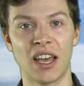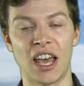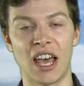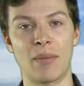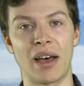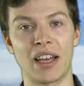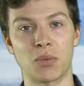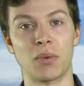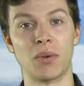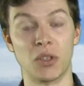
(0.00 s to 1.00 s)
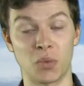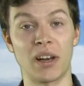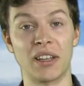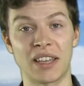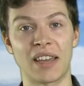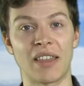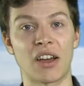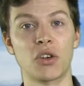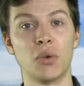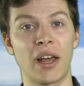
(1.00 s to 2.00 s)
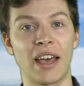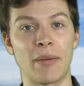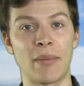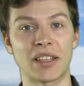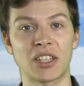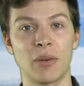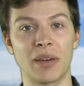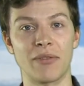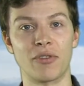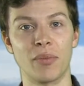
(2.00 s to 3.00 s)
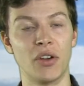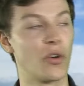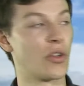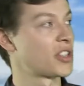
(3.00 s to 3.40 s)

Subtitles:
as well as getting that cooler air mass coming in from the north.